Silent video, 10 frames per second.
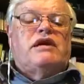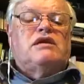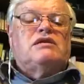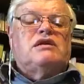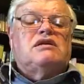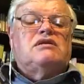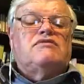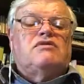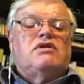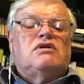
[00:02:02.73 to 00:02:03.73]
any sense
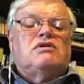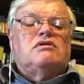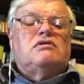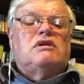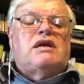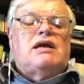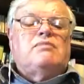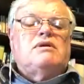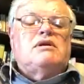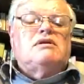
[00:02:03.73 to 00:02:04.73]
of loss or
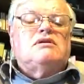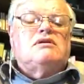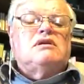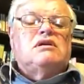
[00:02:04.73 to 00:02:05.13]
unhappiness.